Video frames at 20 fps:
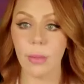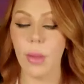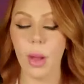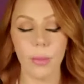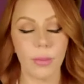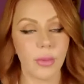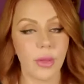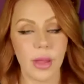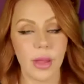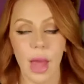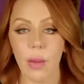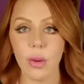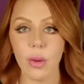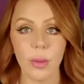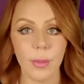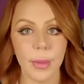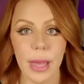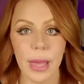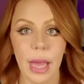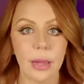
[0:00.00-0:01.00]
nope, then that wouldn't
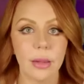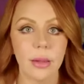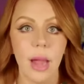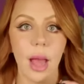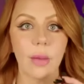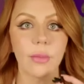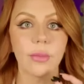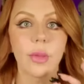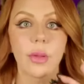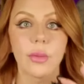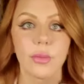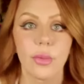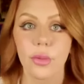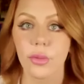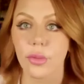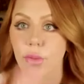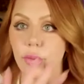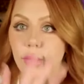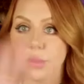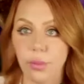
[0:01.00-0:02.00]
be it. Yeah, that, that
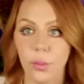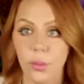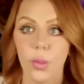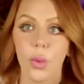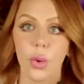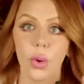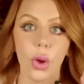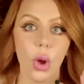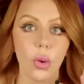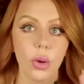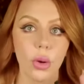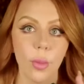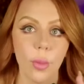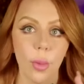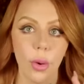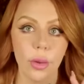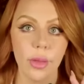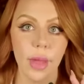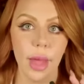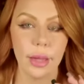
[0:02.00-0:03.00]
just we'll go into
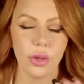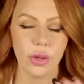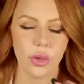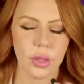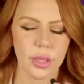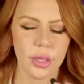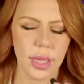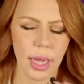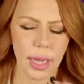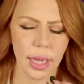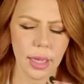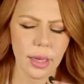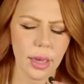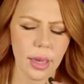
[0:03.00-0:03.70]
more on that in just a second.